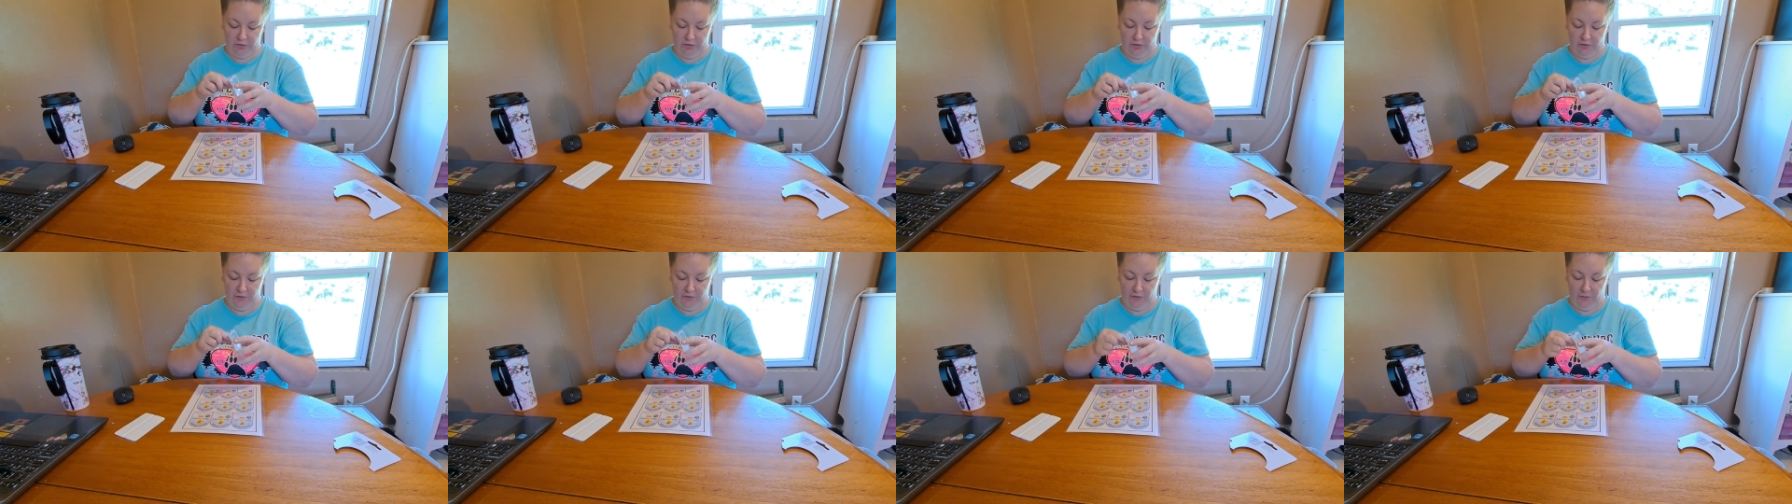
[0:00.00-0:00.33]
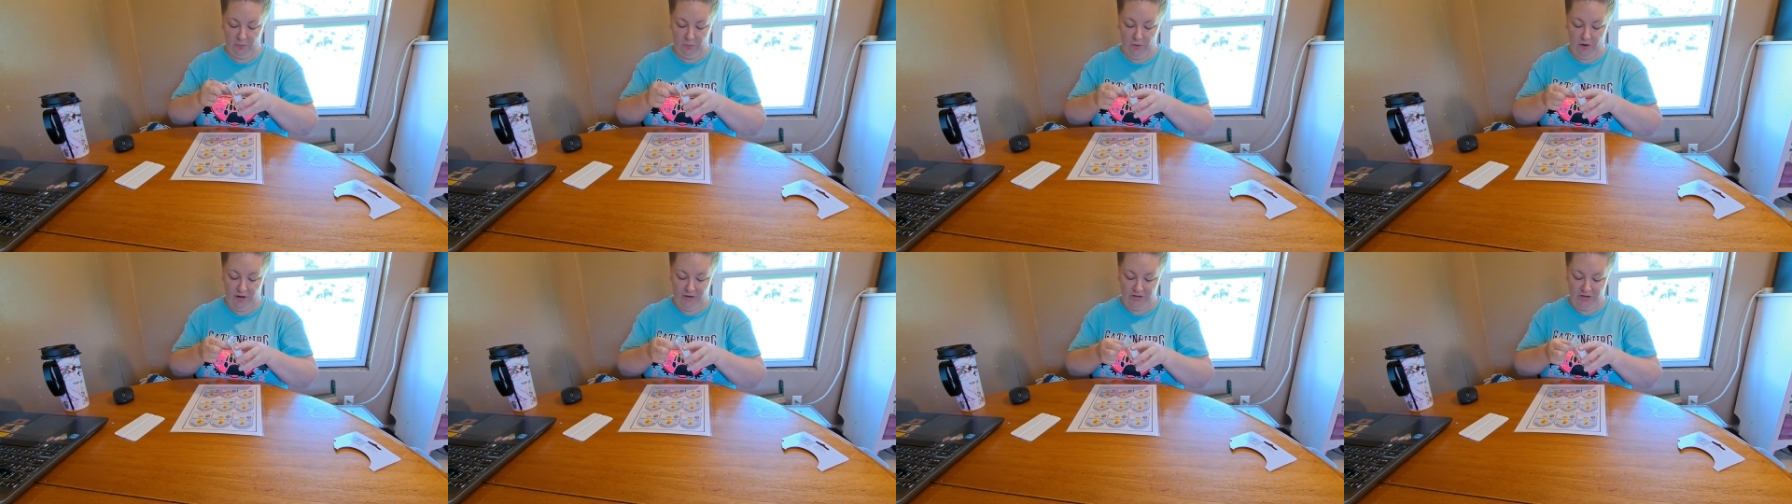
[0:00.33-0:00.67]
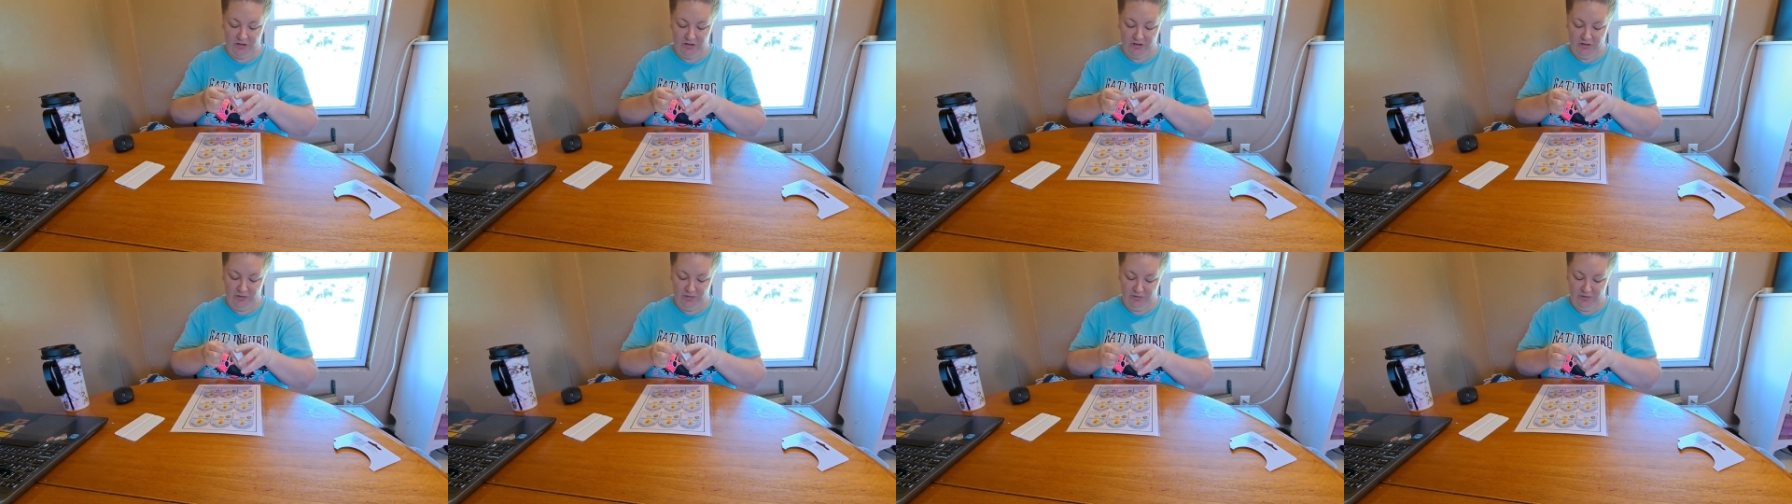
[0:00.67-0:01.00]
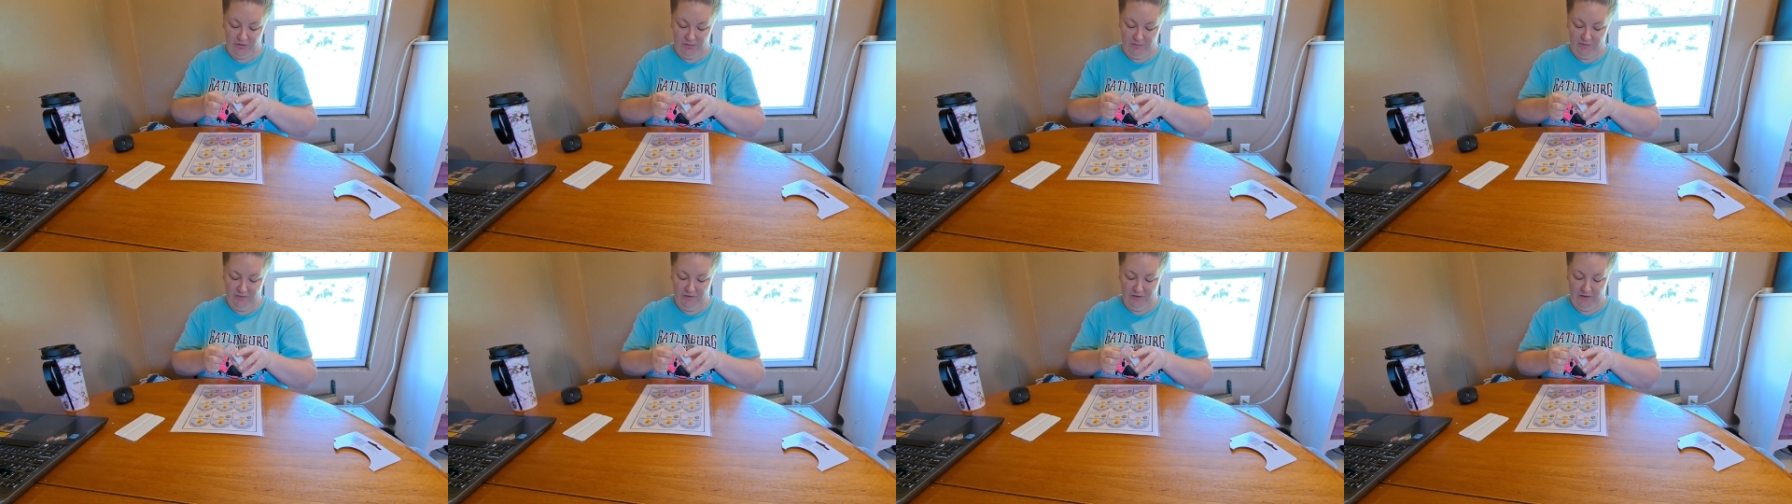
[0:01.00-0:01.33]
from watching
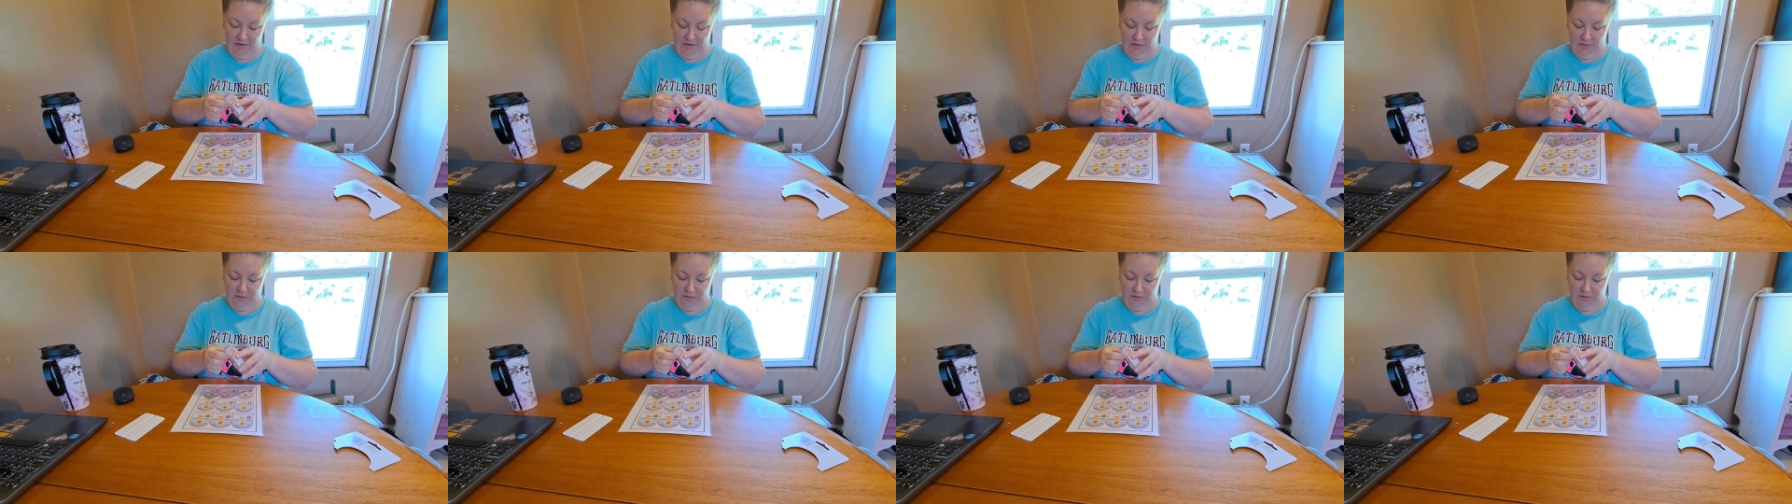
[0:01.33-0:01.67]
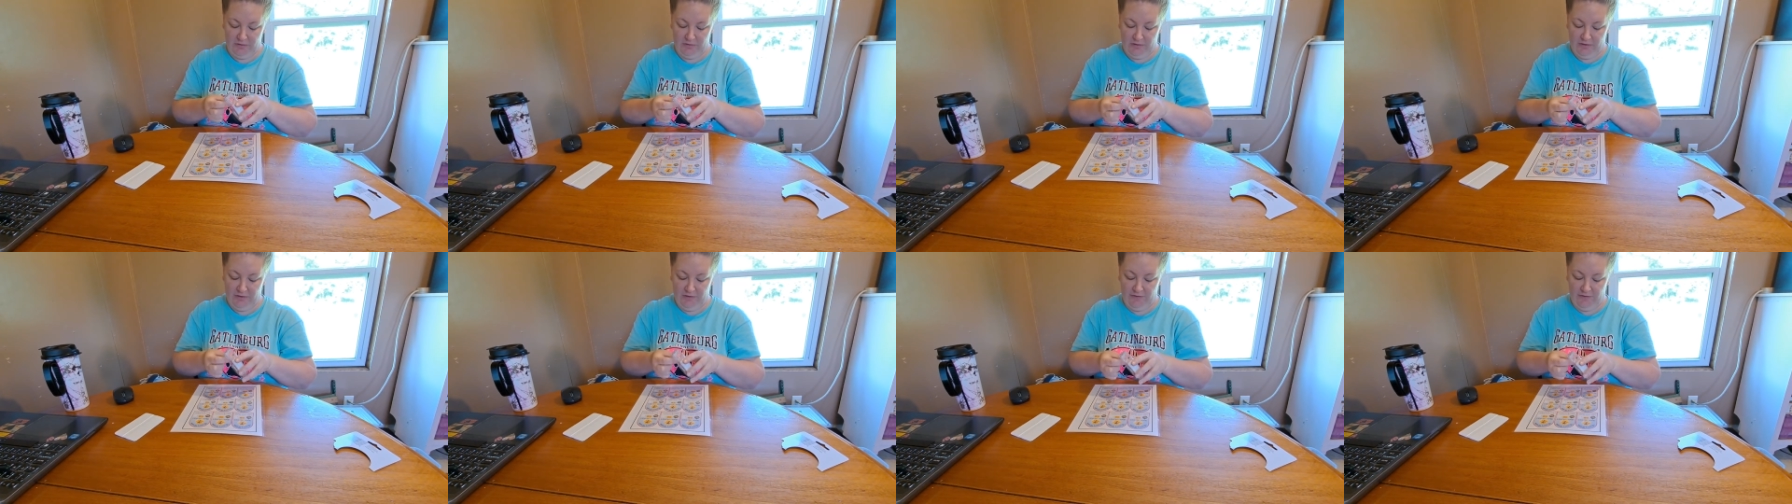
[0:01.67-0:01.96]
YouTube videos,